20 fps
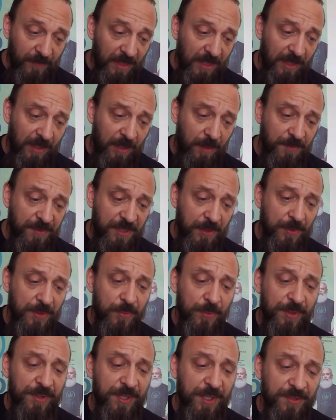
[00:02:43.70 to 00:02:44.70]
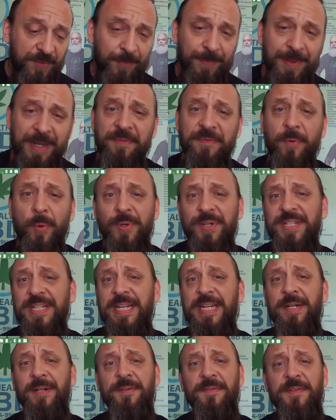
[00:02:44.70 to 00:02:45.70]
Um, she was with us for about
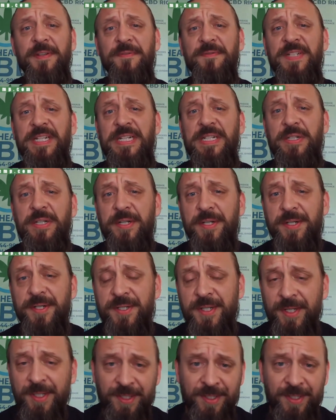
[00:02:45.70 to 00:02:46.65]
fourteen or fifteen years.